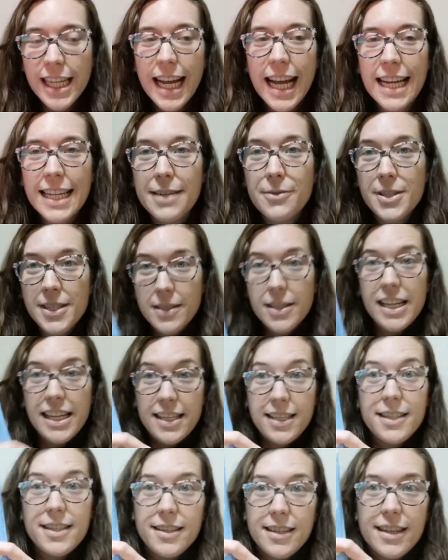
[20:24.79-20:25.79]
And it was
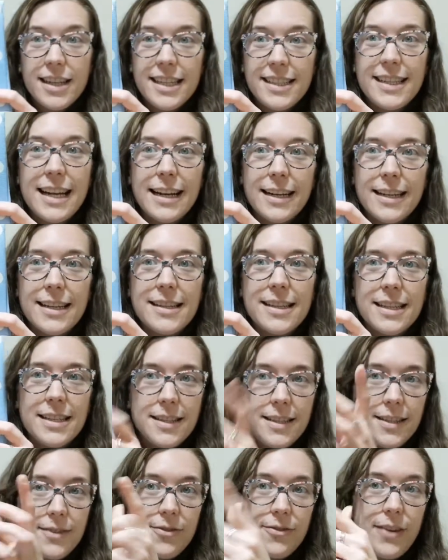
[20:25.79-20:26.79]
exactly
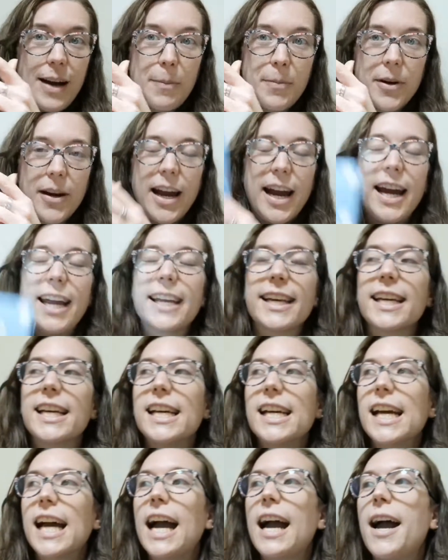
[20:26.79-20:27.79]
this fabric.
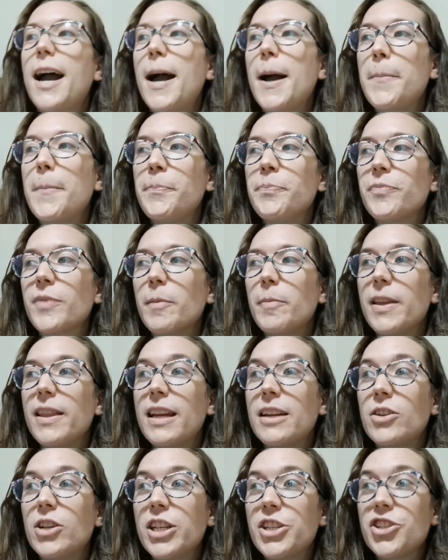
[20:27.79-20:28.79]
But
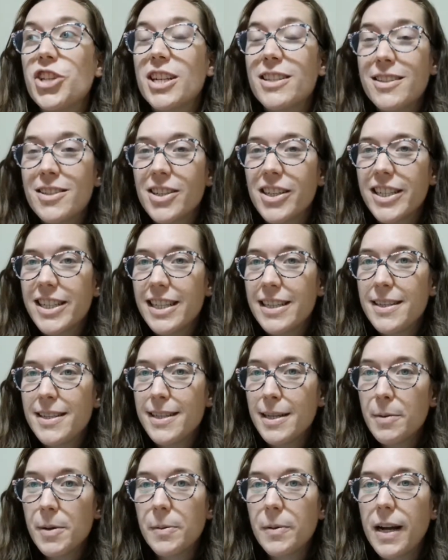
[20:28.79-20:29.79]
then I just started
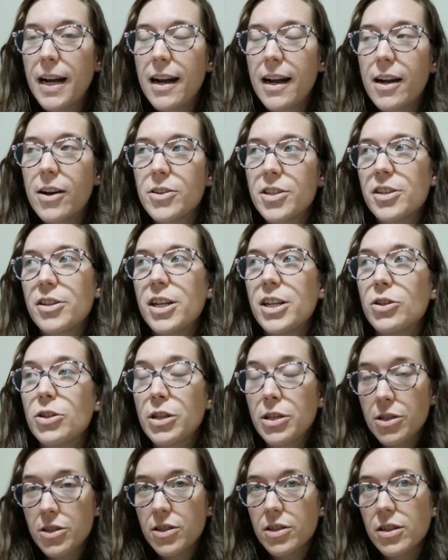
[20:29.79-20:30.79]
Slimming World and I
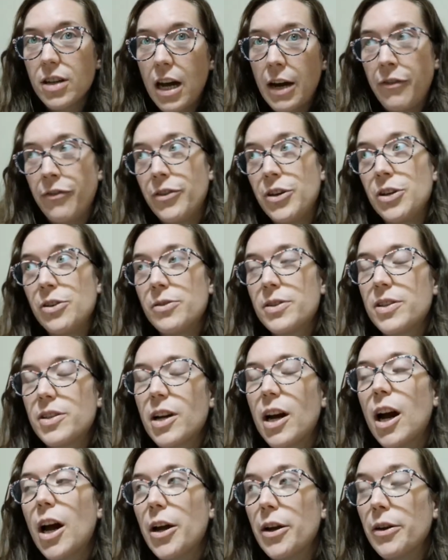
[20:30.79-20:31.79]
lost a few
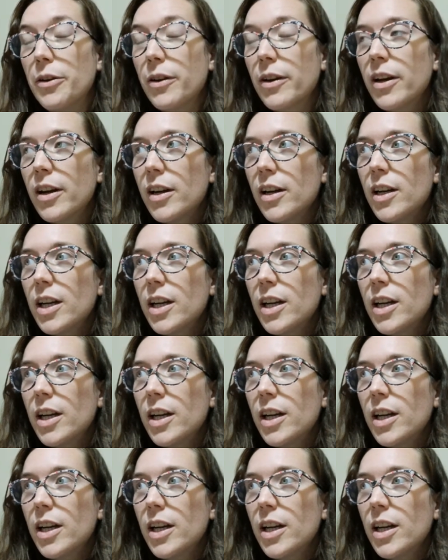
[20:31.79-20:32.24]
stone.